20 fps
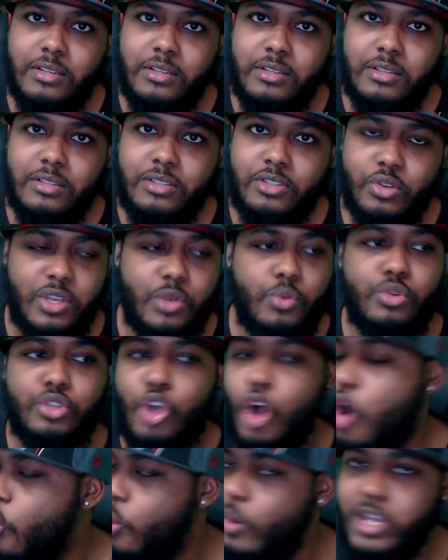So he was
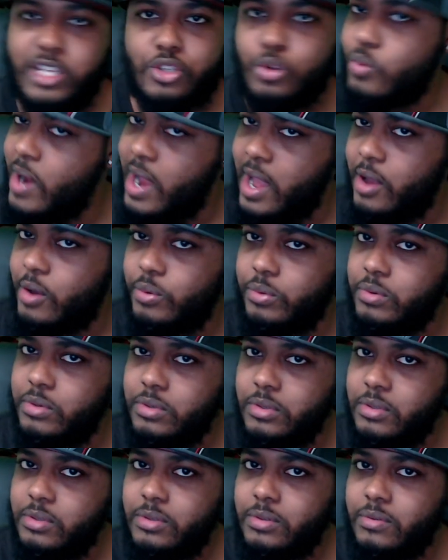always around,
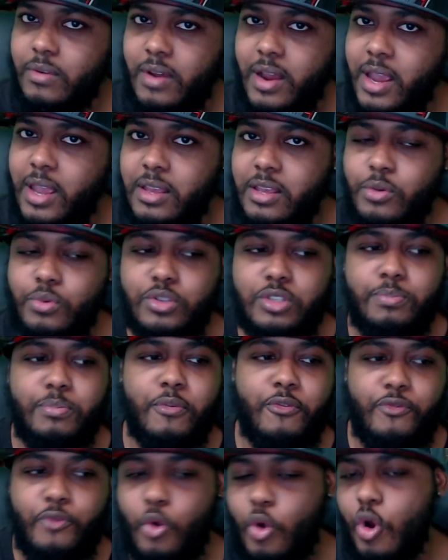right? He was
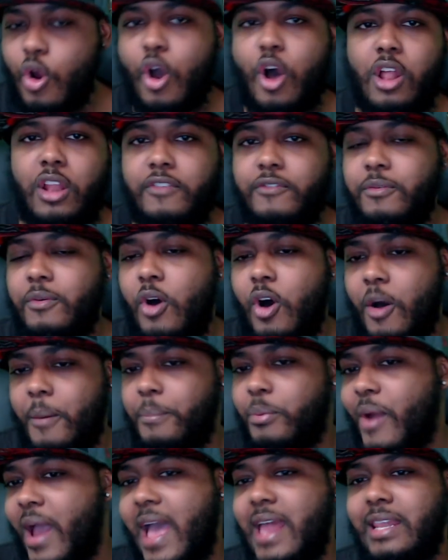before all
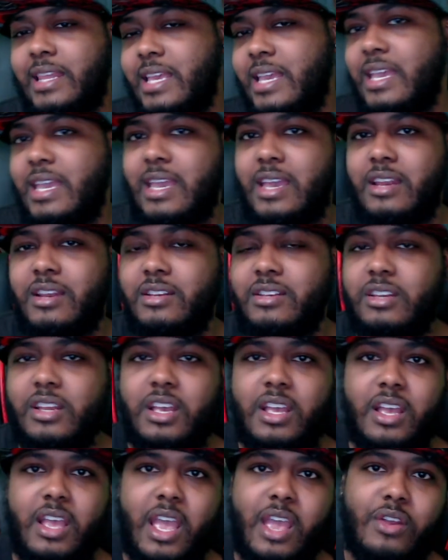Bradley
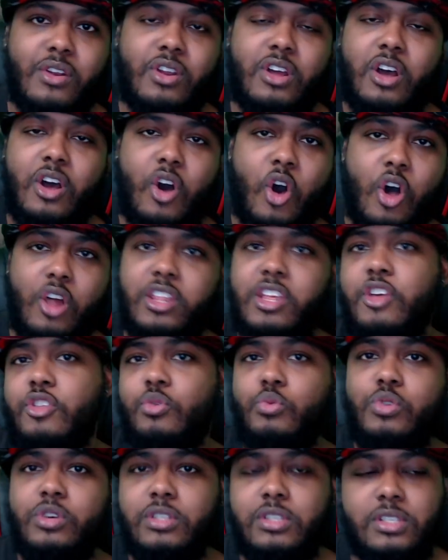and all the other
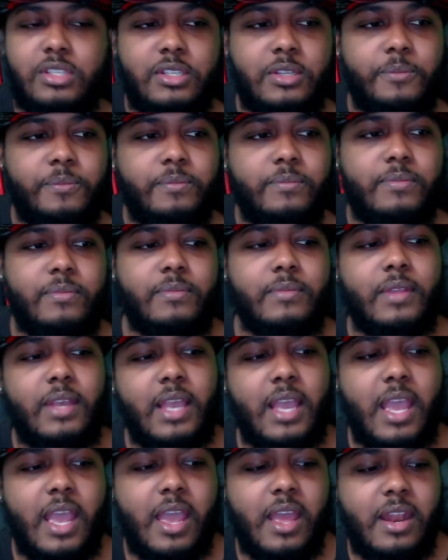ones.
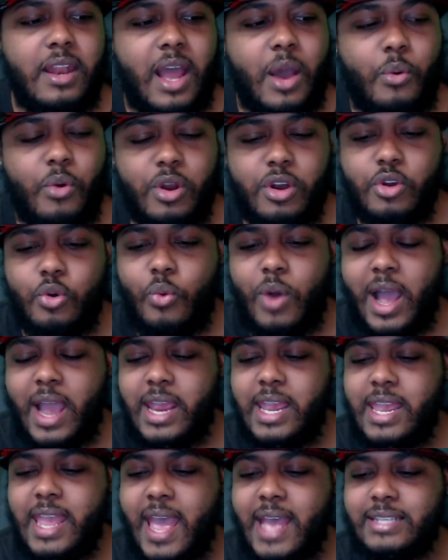And I wonder why
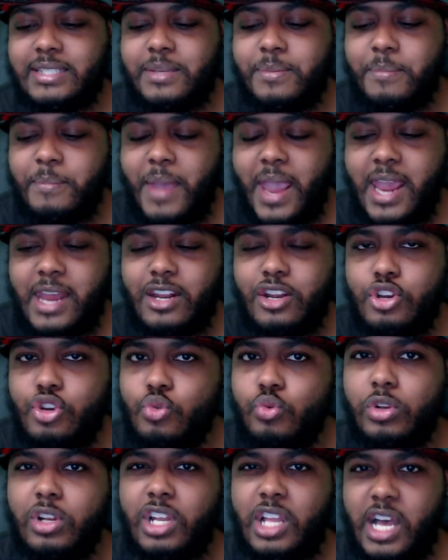he hasn't made a new
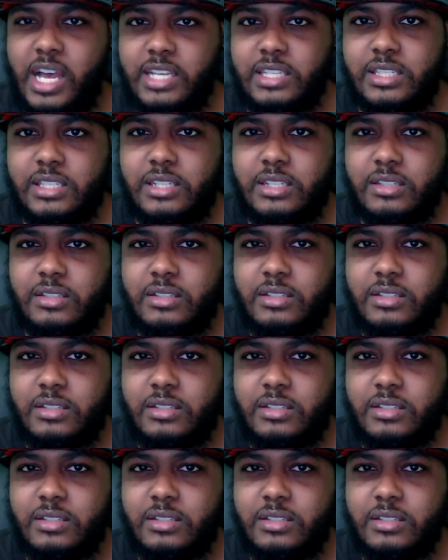lust.